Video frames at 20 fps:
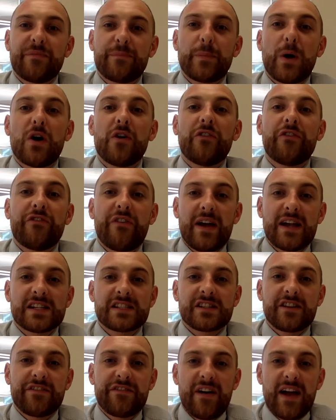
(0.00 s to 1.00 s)
both
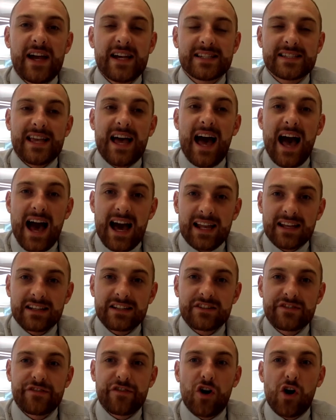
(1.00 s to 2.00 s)
face-to-face
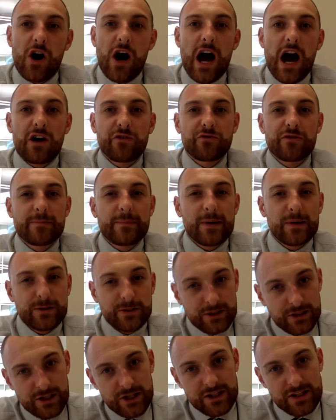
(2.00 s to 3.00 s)
and for our remote
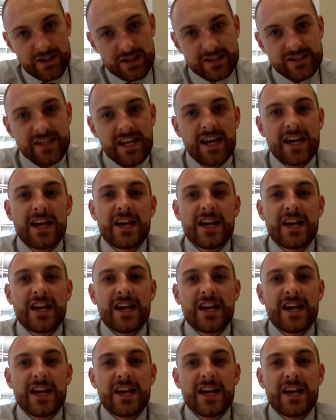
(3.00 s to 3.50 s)
learners.